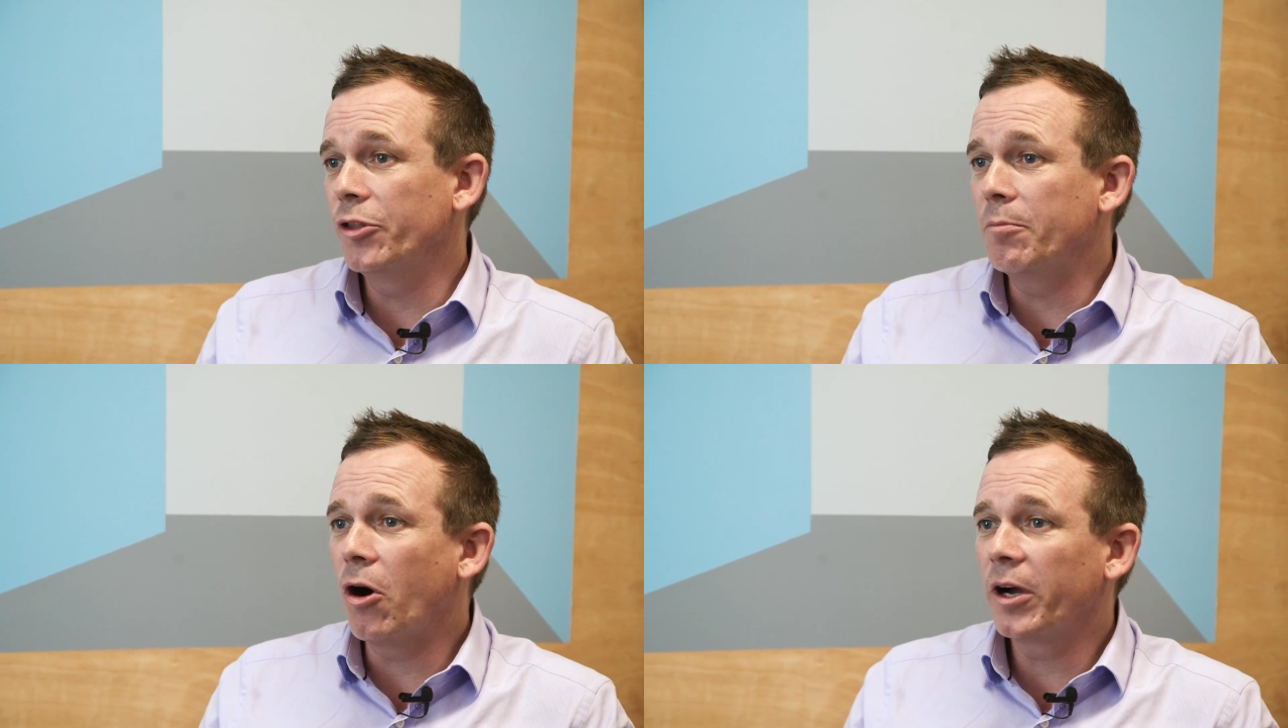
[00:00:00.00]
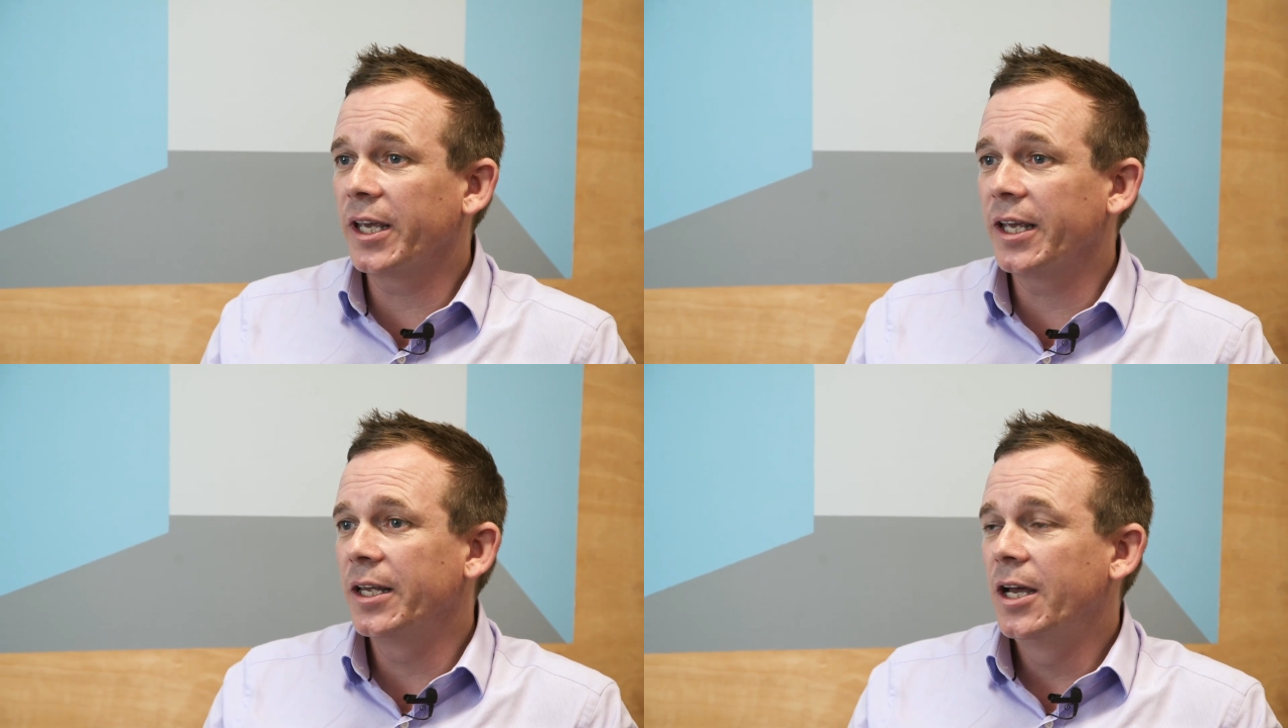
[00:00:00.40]
on the
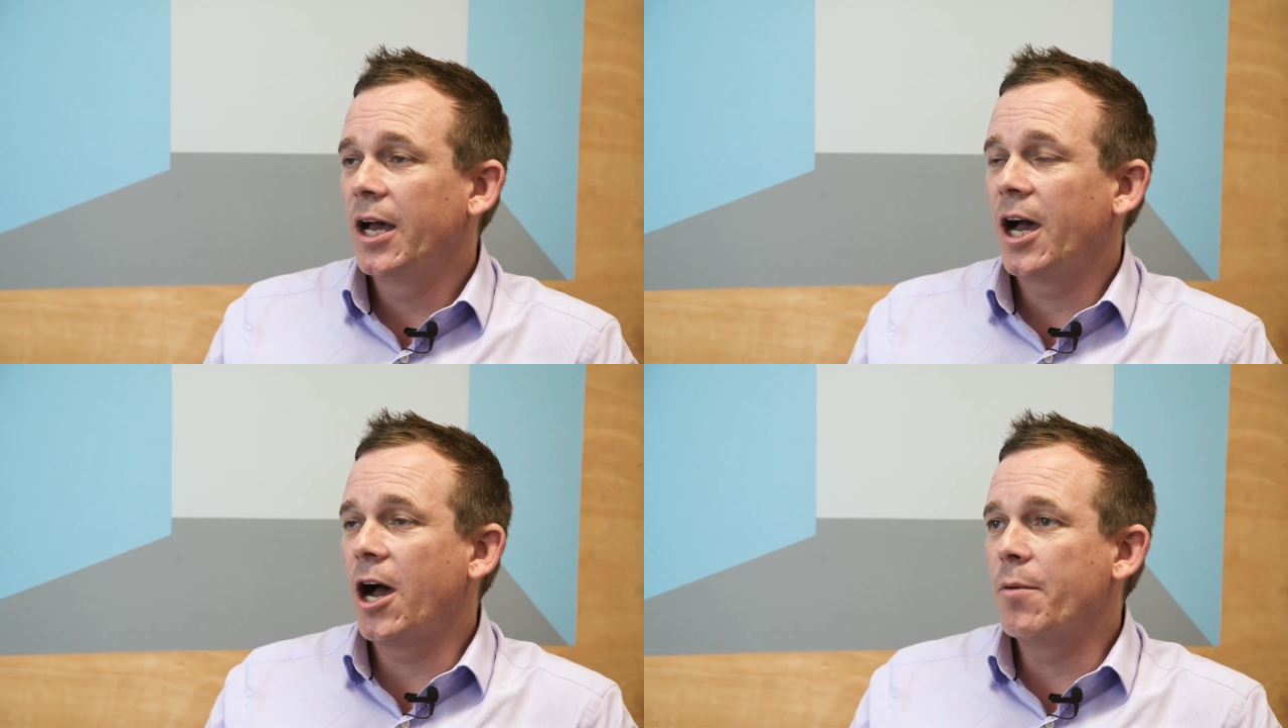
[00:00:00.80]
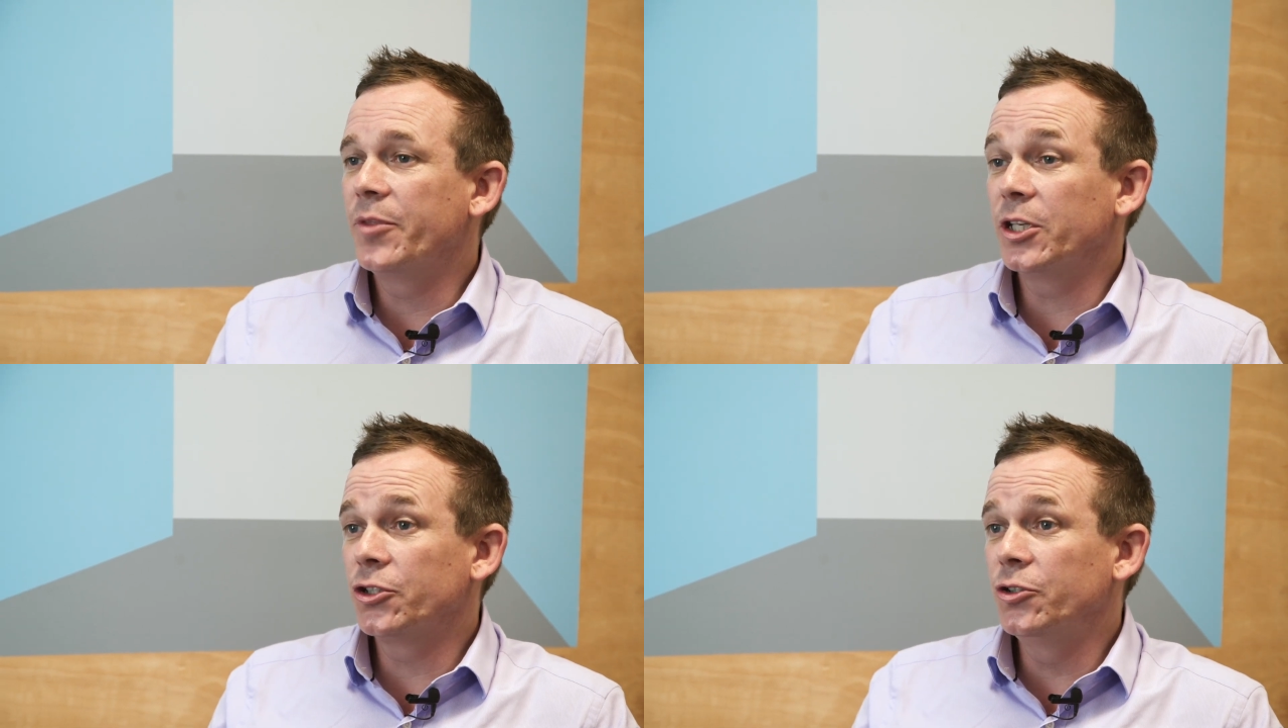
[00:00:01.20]
market
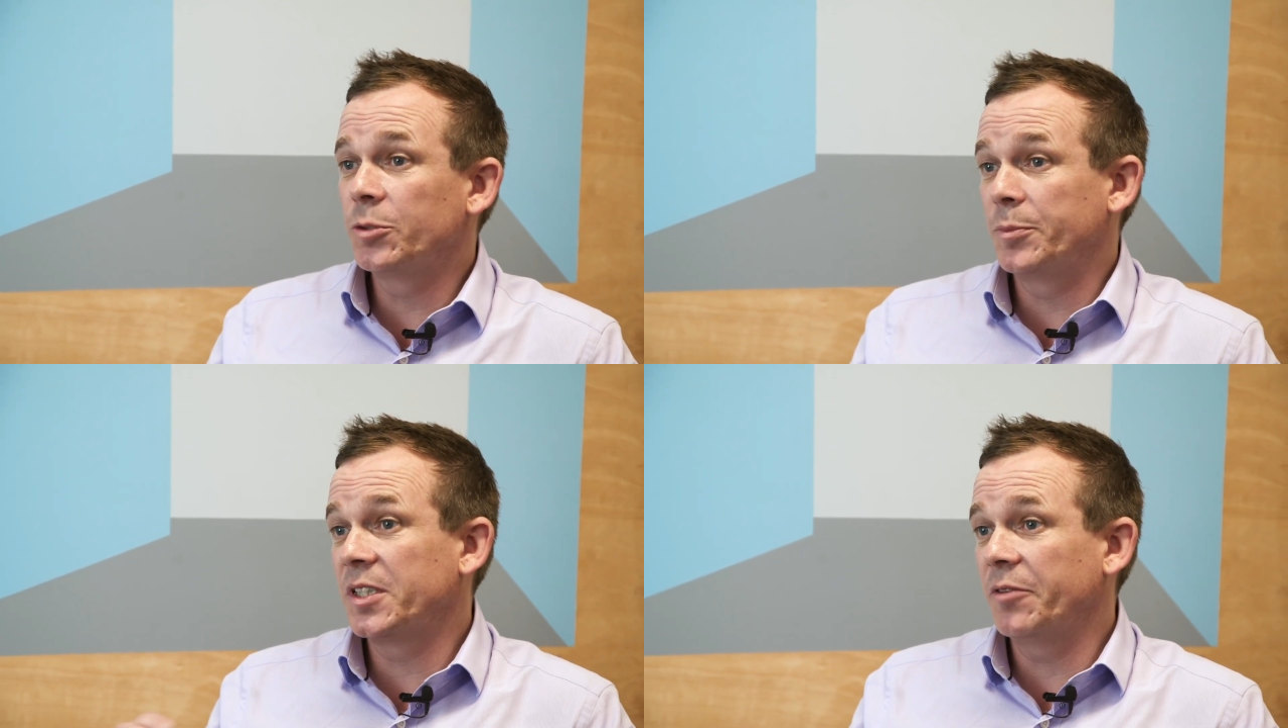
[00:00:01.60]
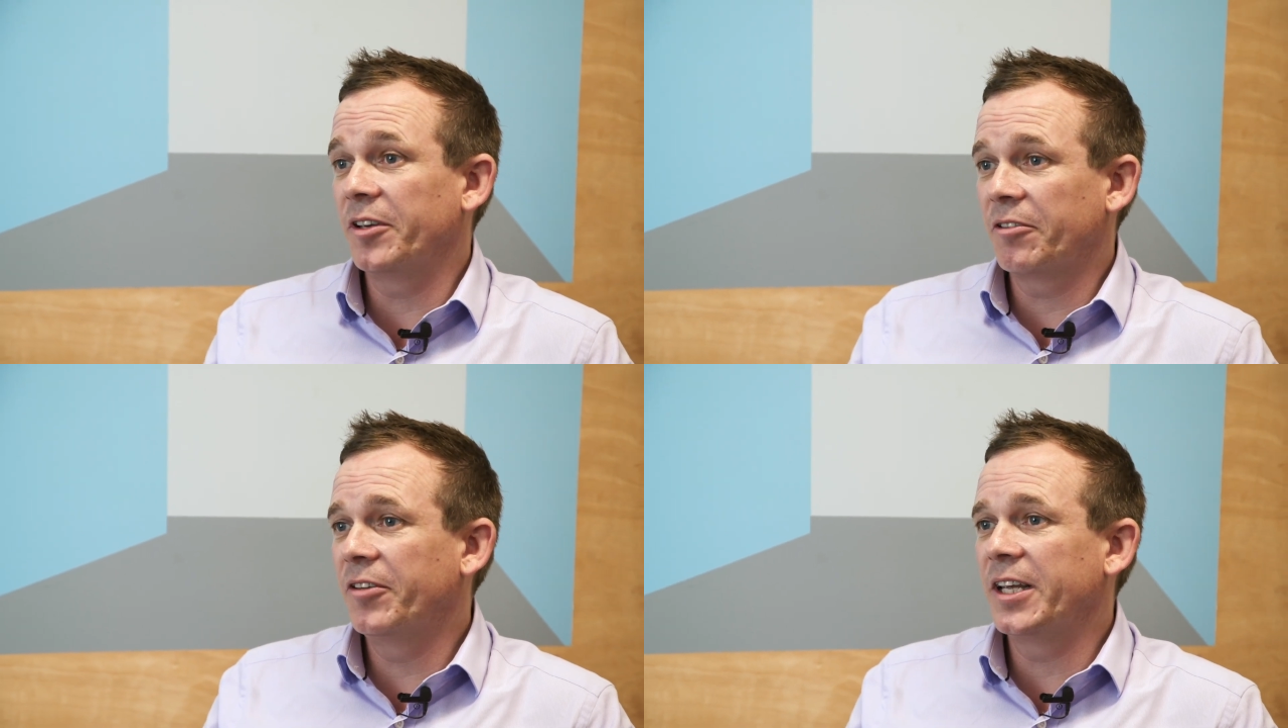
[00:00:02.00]
that do
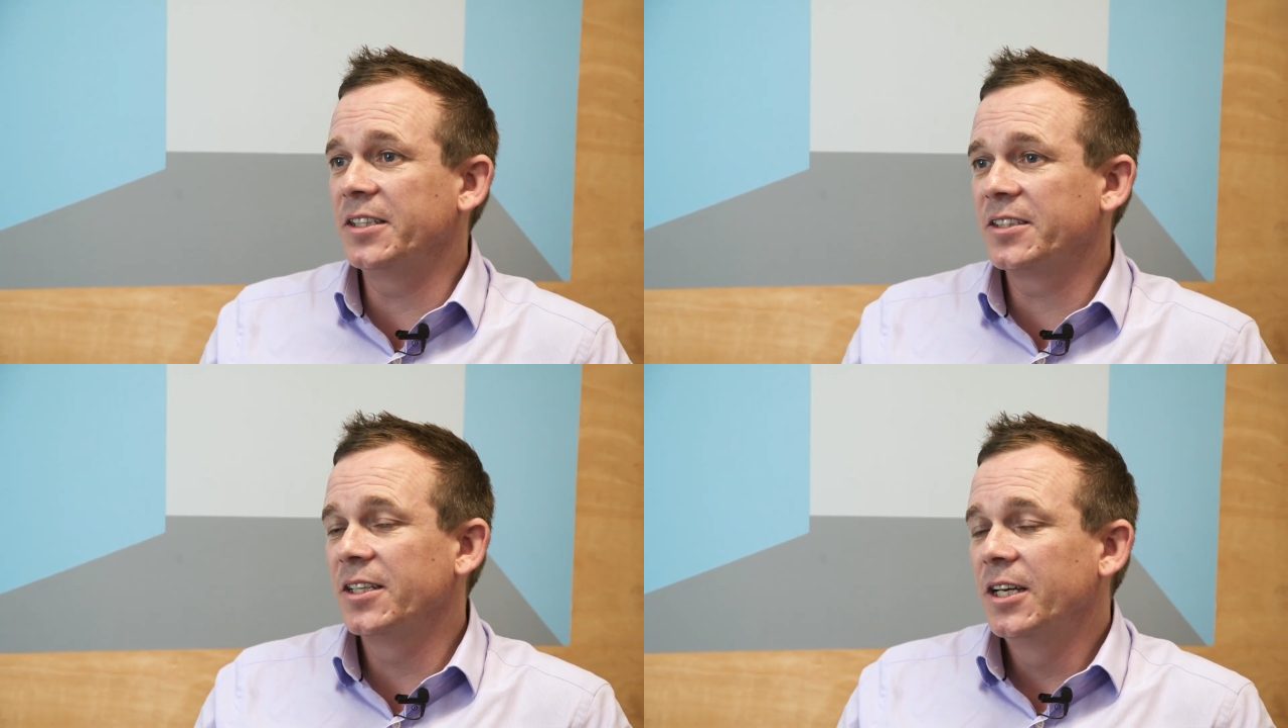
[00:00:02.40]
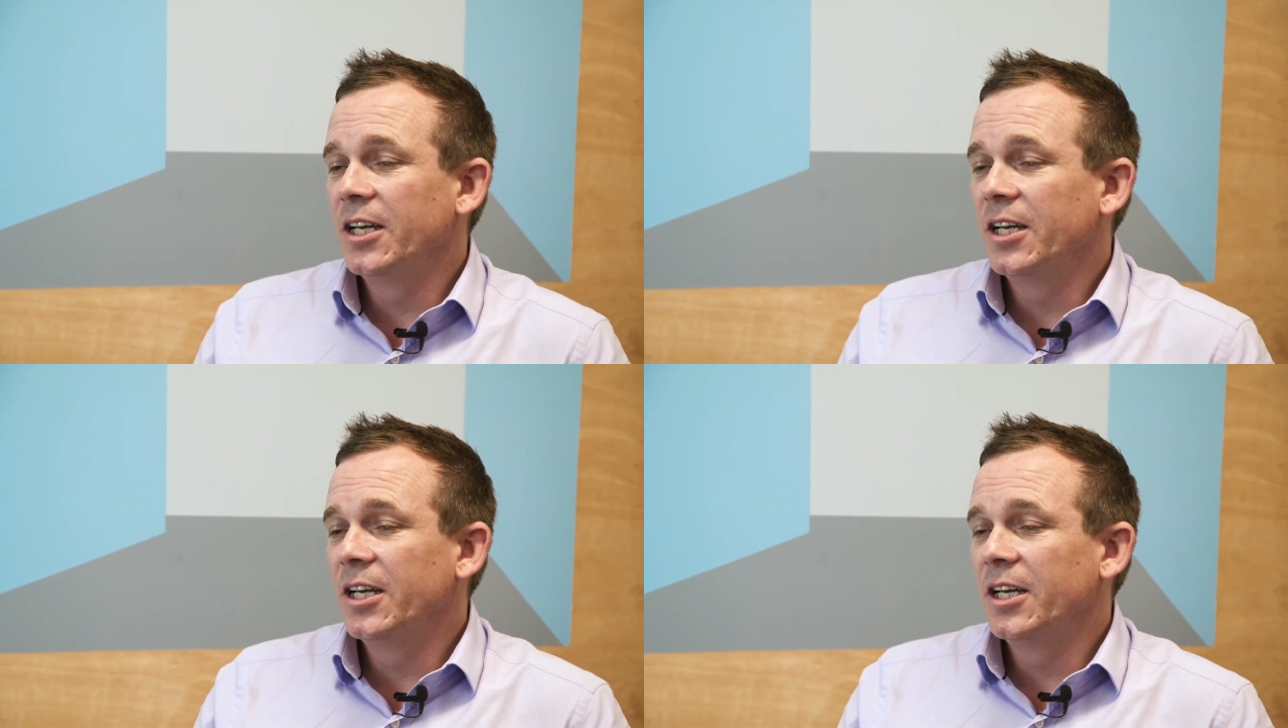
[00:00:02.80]
specific things.